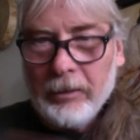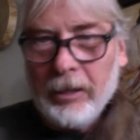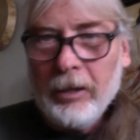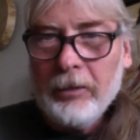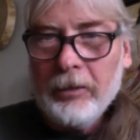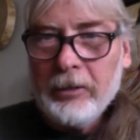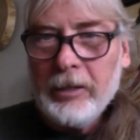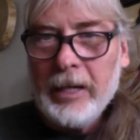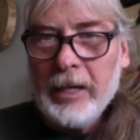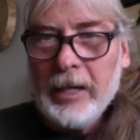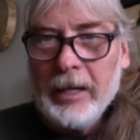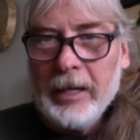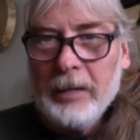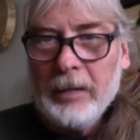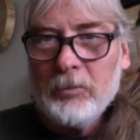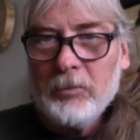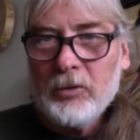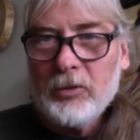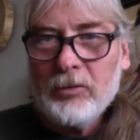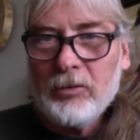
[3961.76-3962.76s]
all the
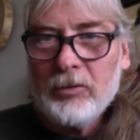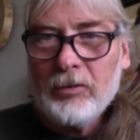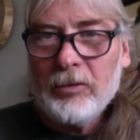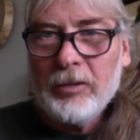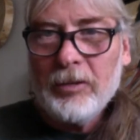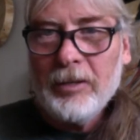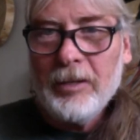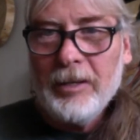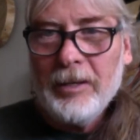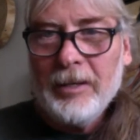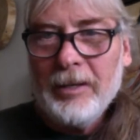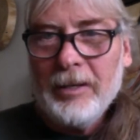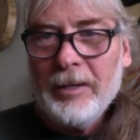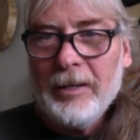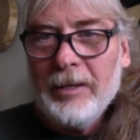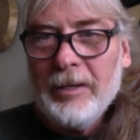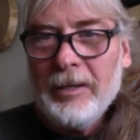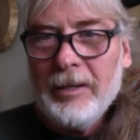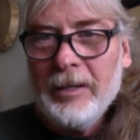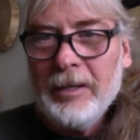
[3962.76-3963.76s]
names
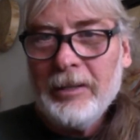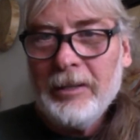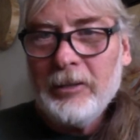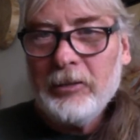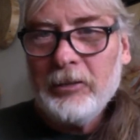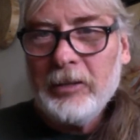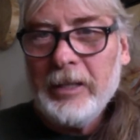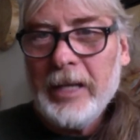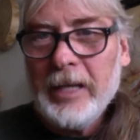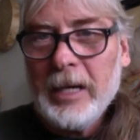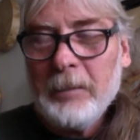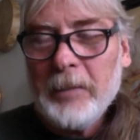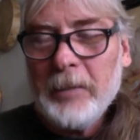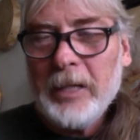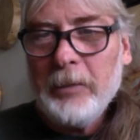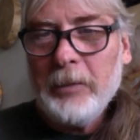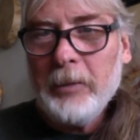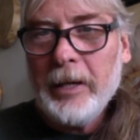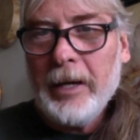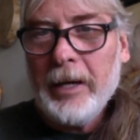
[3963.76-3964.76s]
and to see how
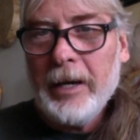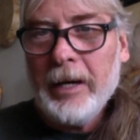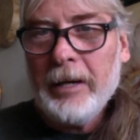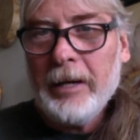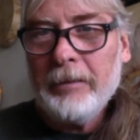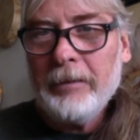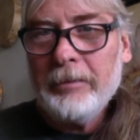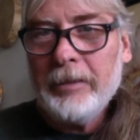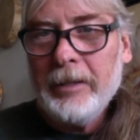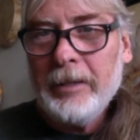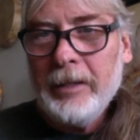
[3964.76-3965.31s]
many we have